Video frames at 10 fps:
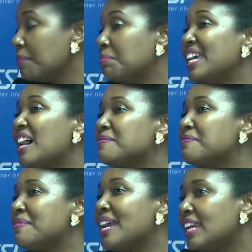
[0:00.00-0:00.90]
Be
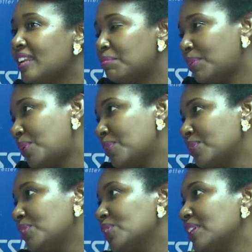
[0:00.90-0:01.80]
available
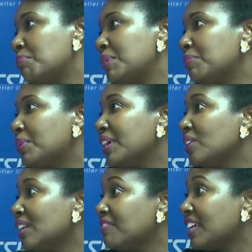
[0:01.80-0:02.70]
to the people in your
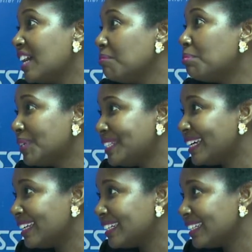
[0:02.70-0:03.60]
life that are
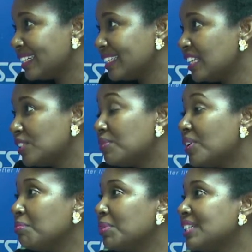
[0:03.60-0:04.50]
important. That's
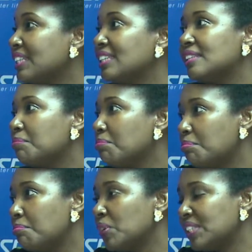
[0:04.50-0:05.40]
very important. That's the
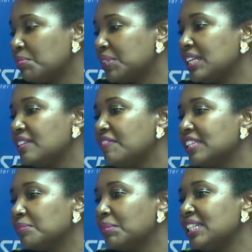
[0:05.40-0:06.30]
most important
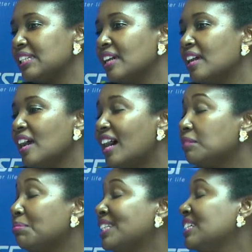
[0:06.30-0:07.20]
investment.
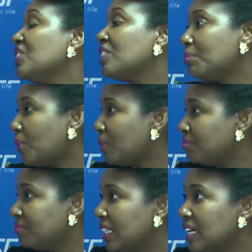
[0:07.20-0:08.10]
And be teachable.
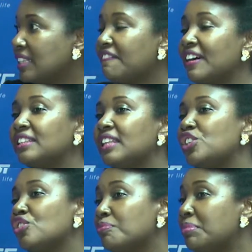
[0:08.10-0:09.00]
The fact
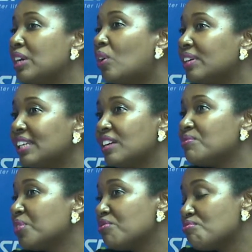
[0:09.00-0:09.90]
that you've been online
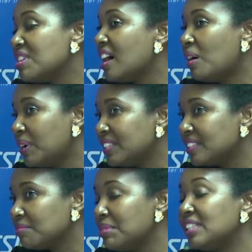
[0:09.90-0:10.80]
for 3
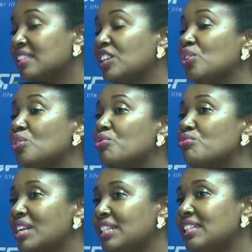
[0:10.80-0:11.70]
hours means that you're
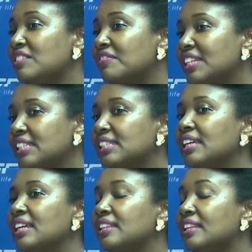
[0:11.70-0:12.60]
already
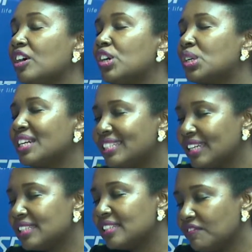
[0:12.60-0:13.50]
investing in the
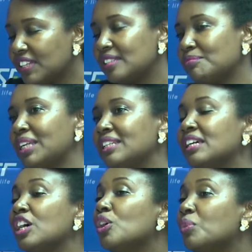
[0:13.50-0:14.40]
greatest investment,
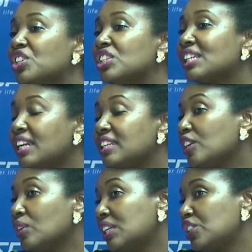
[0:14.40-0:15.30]
which is adding
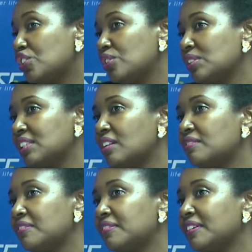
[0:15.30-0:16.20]
knowledge to yourself.
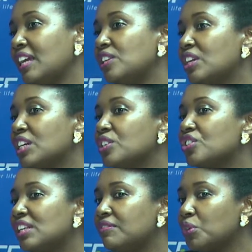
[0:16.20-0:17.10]
Education
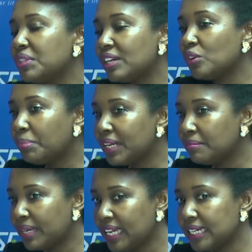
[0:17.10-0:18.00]
should leave you with an open
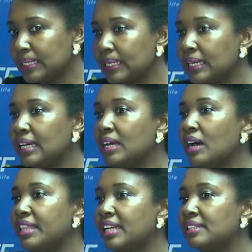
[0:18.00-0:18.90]
mind
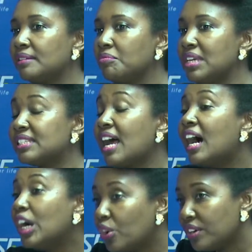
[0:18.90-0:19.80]
that is
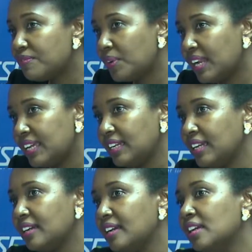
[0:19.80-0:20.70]
hungry for
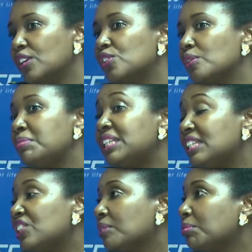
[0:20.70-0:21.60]
learning. So be
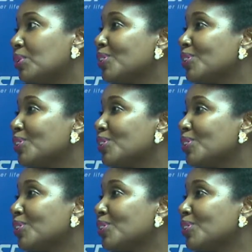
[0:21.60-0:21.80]
teachable.